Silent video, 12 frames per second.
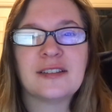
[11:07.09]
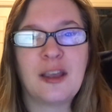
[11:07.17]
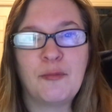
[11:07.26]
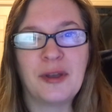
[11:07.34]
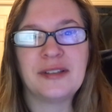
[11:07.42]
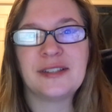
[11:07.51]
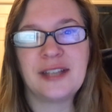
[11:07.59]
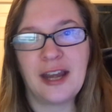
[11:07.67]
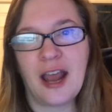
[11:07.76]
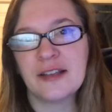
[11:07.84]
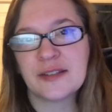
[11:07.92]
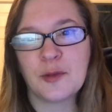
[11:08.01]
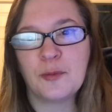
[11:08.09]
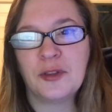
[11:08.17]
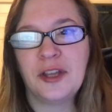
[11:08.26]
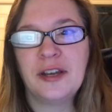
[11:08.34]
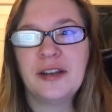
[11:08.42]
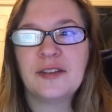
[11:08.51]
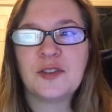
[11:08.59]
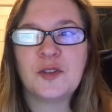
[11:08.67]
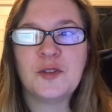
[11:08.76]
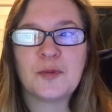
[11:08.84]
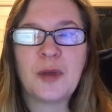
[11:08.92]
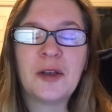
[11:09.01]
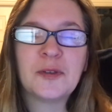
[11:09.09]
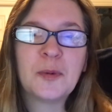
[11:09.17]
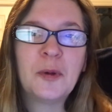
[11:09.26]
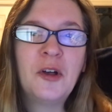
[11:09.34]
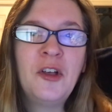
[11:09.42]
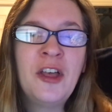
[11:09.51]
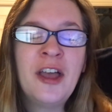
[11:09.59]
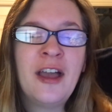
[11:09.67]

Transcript: state by state as completed as soon as possible.